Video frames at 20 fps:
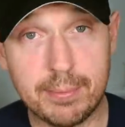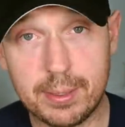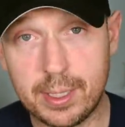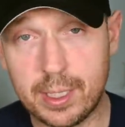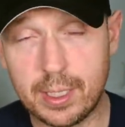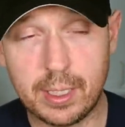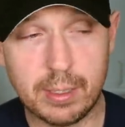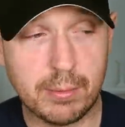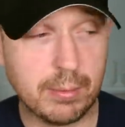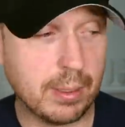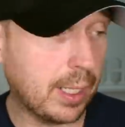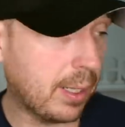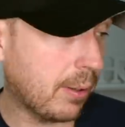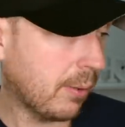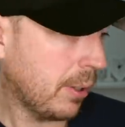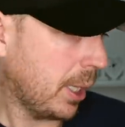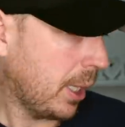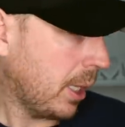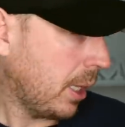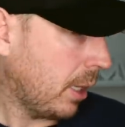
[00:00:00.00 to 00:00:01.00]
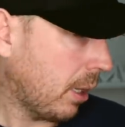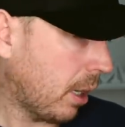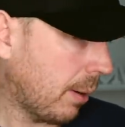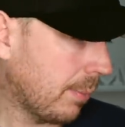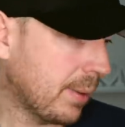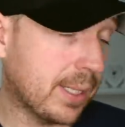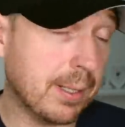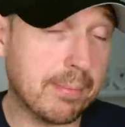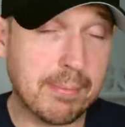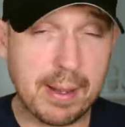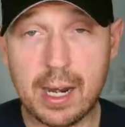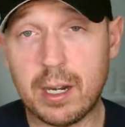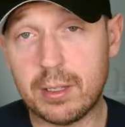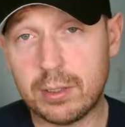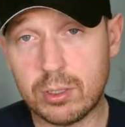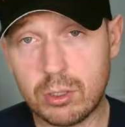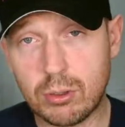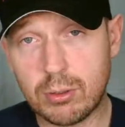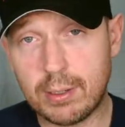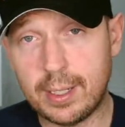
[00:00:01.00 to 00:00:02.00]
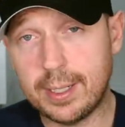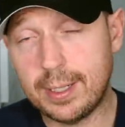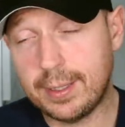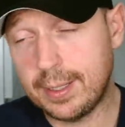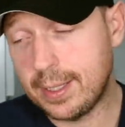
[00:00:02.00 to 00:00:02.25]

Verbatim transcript: particularly when I'm into marathon training.